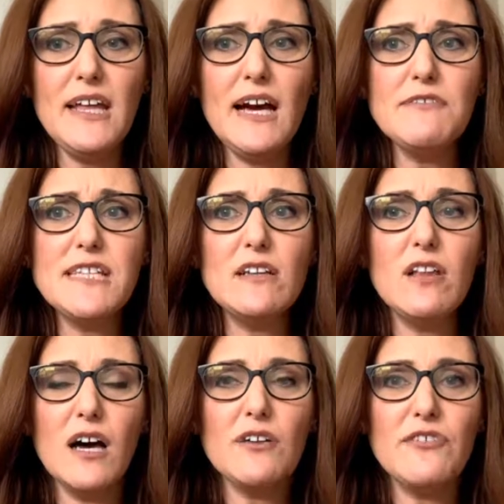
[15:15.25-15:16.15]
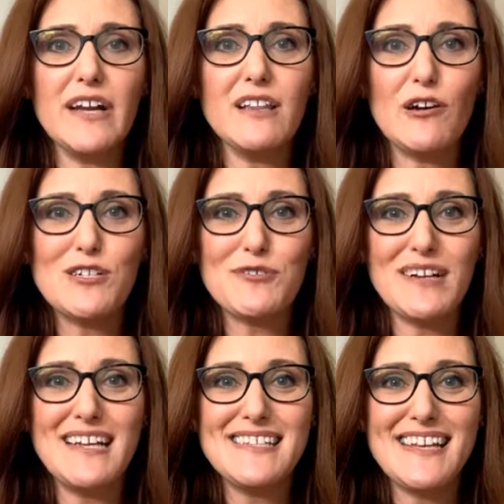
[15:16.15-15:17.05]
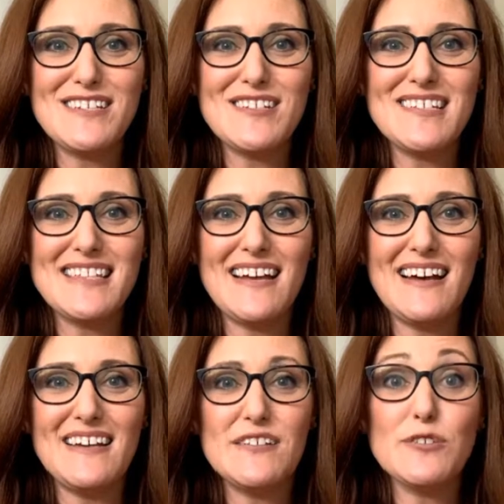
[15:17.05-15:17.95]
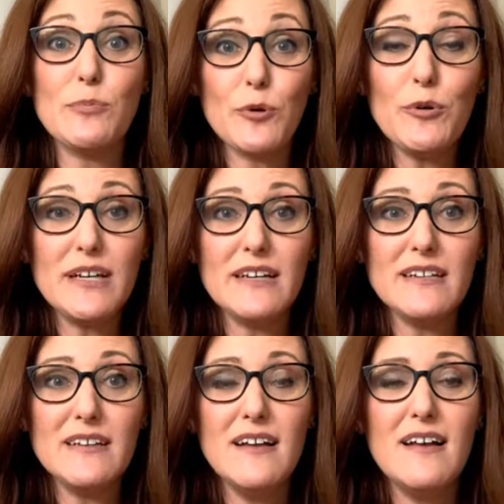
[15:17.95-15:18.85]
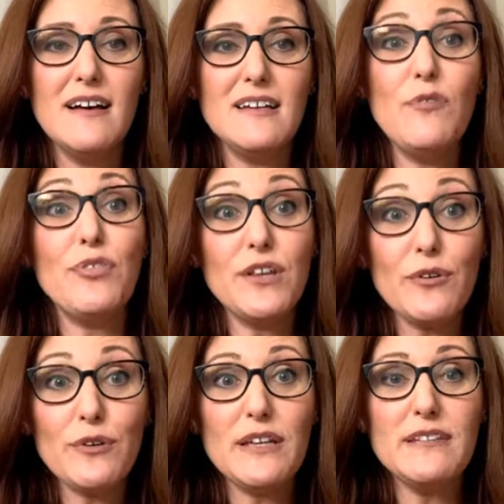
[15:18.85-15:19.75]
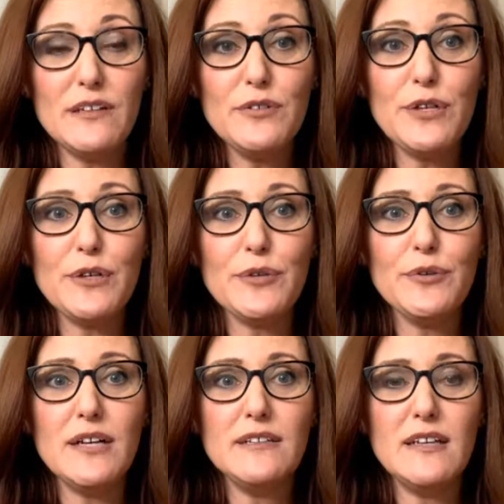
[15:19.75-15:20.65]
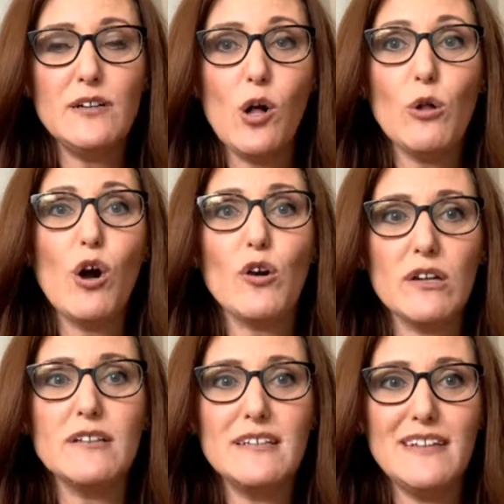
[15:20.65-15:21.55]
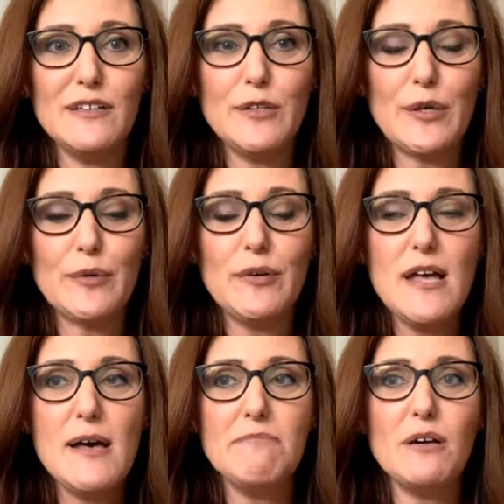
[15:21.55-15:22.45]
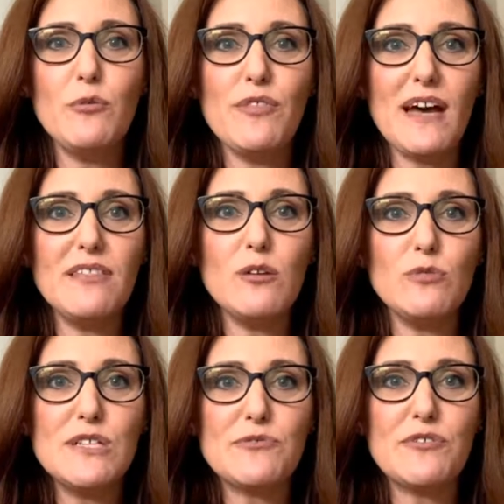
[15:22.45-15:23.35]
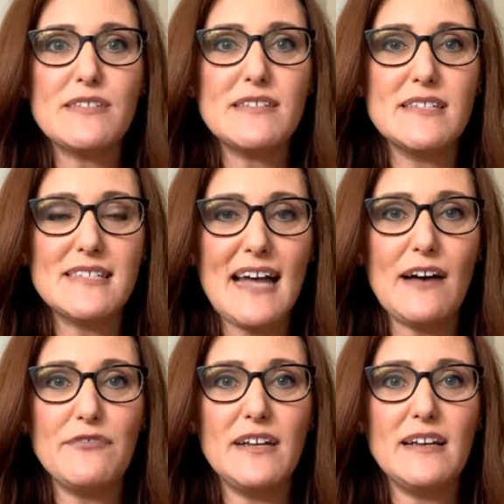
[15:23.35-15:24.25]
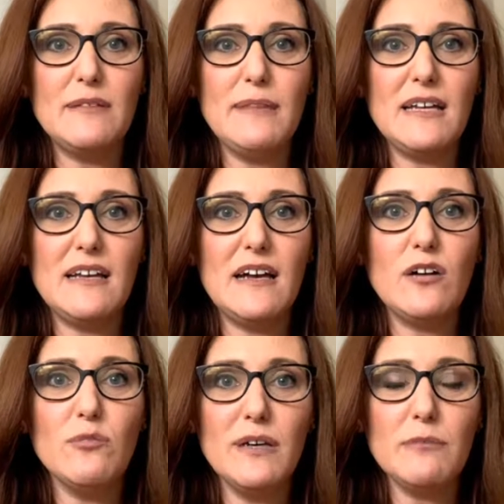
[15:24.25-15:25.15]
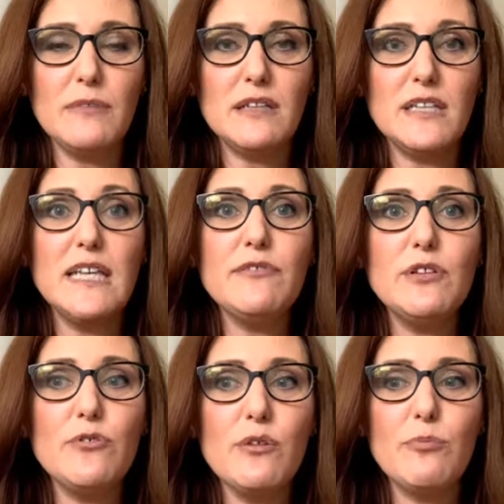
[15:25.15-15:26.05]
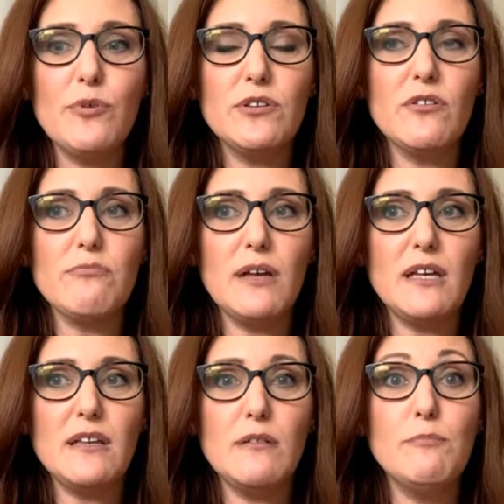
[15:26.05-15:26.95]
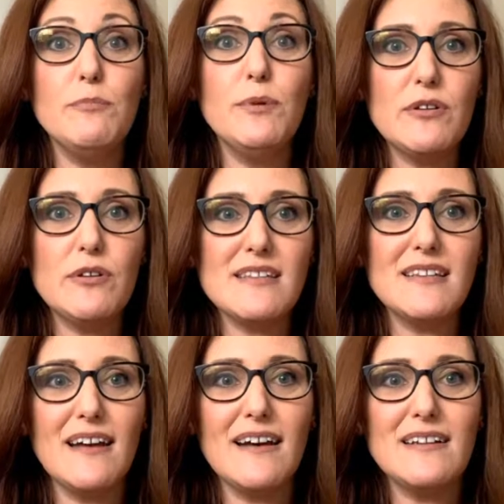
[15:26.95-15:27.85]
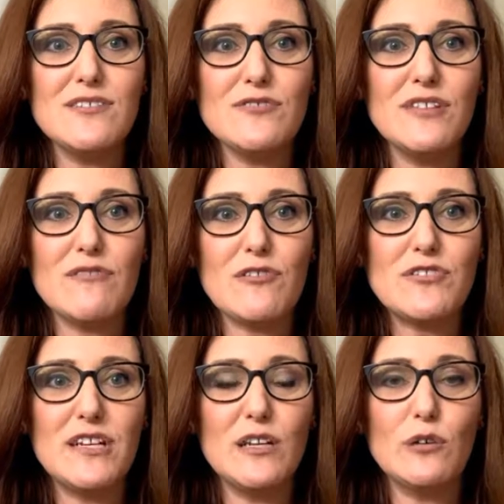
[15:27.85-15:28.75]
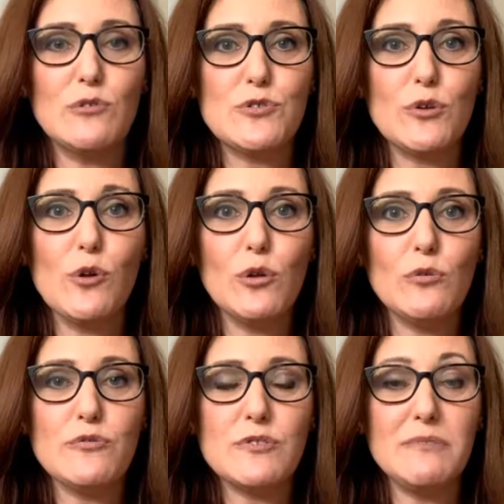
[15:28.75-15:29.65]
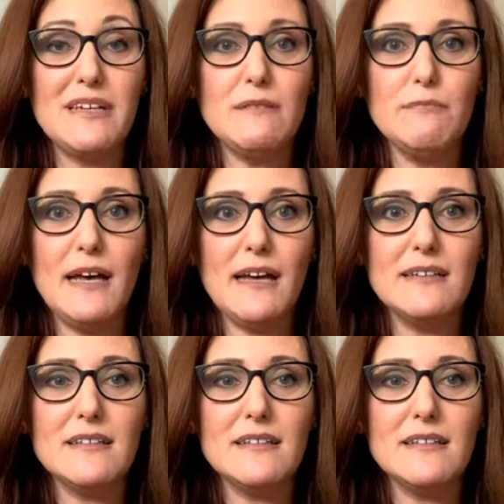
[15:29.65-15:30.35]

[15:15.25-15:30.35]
I've seen a lot of very large organizations that support it. In theory, they do, and wholeheartedly they do. But without the resources, the staffing, and making a commitment, even to the point of making bonuses tied to diversity and inclusion goals being met,